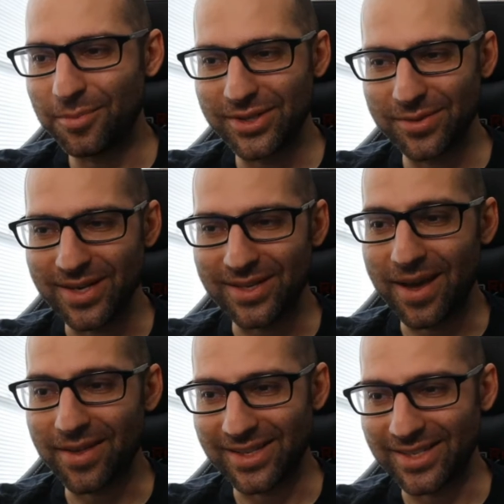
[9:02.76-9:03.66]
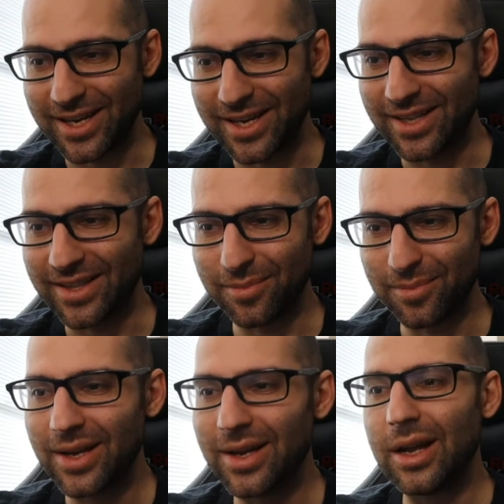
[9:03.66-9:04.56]
them in his mouth like he's going to eat
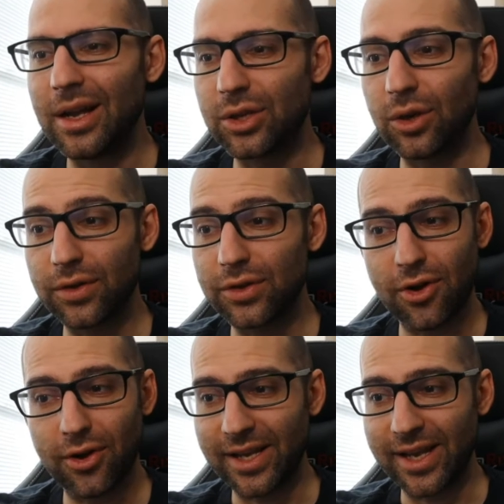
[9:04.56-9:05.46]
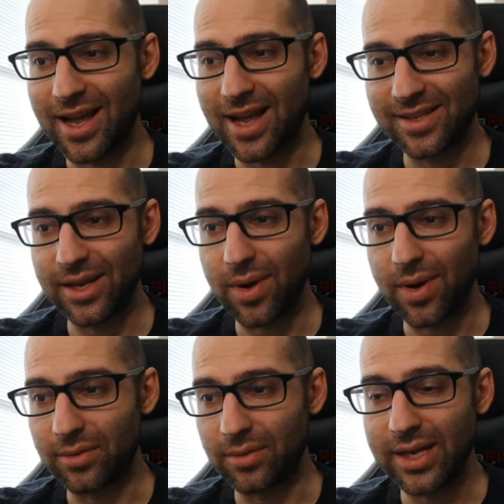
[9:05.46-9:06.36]
them. Silver's tossing Cassidy
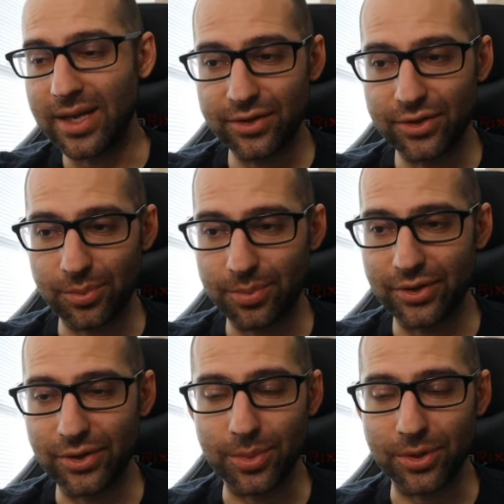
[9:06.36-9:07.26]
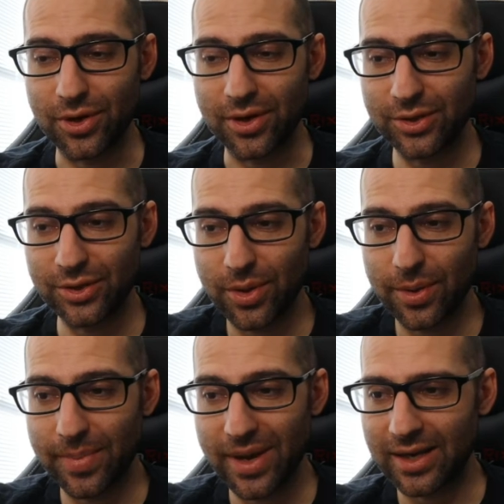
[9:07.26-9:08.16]
around. He's so super strong. He's so
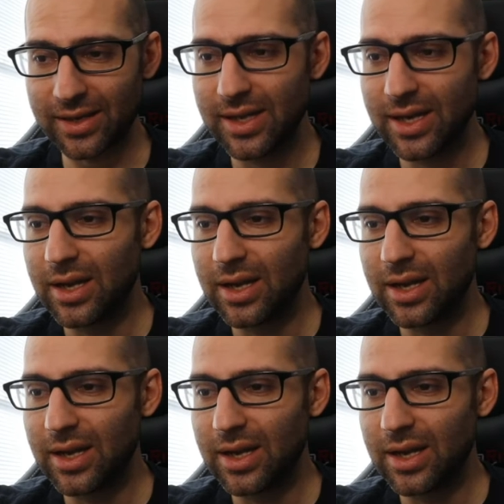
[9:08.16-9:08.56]
compact.